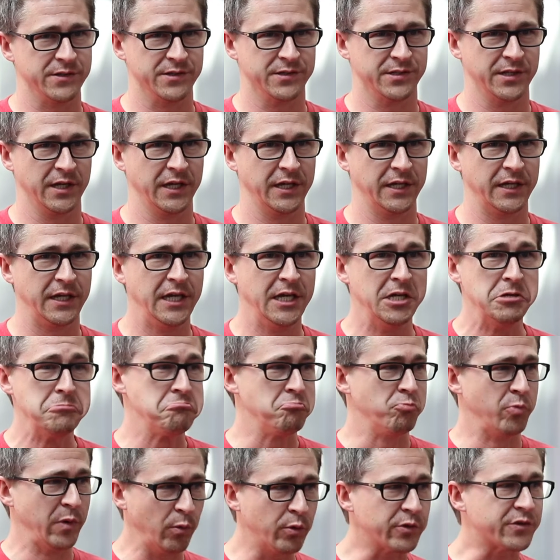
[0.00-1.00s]
and say,
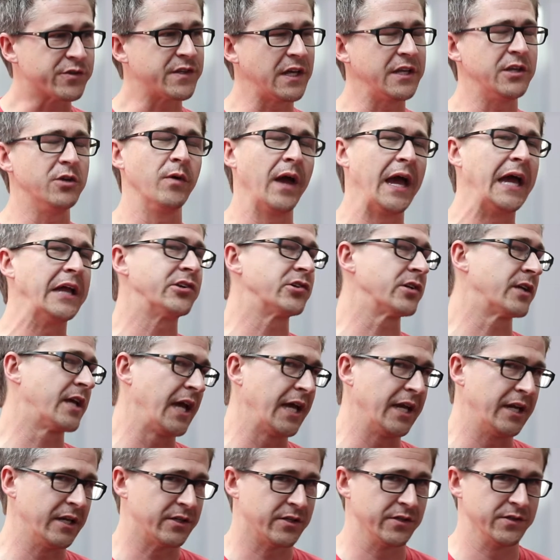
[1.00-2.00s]
we will send you
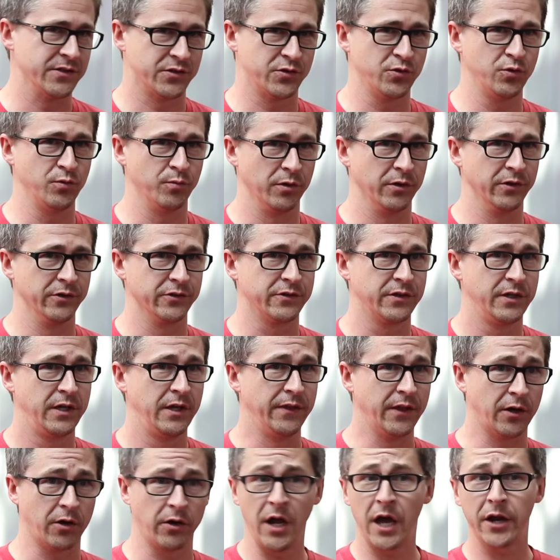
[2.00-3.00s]
educated consumers that are